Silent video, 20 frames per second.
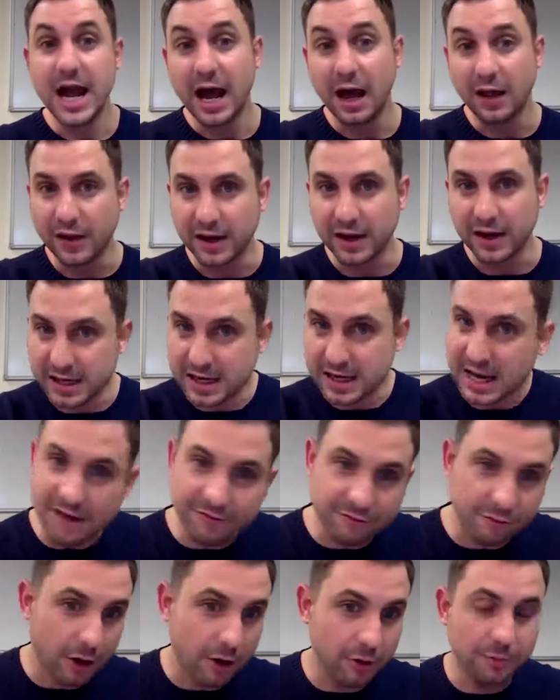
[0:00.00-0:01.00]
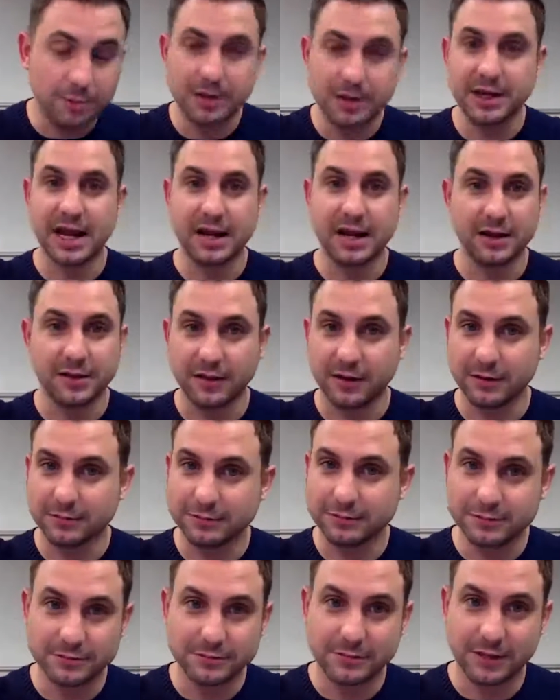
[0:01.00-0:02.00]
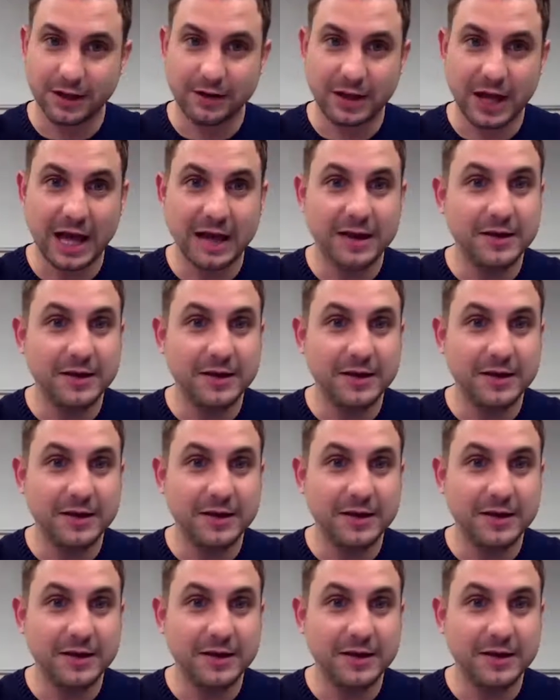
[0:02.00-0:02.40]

and they never opened anything. Okay?